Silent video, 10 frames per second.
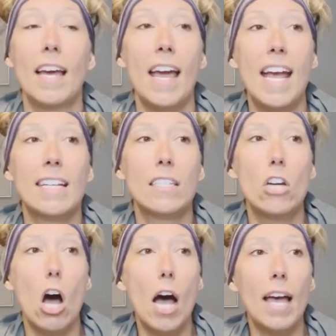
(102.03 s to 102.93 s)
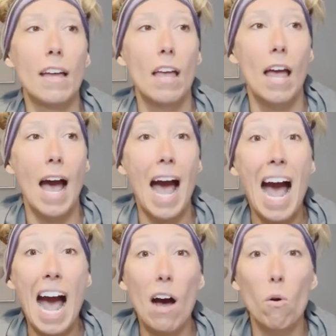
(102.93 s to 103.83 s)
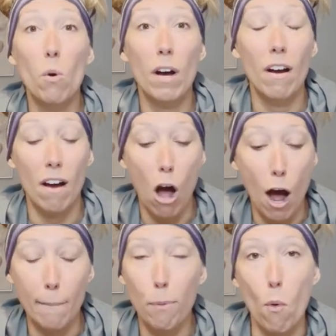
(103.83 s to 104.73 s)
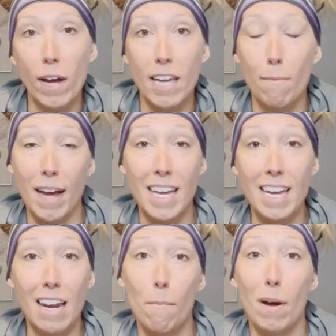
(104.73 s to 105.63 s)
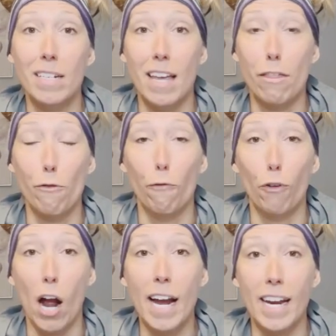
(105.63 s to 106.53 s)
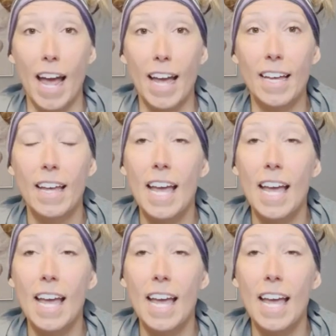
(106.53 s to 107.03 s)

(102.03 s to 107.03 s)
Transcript: It's not how on point am I eating Monday through Friday.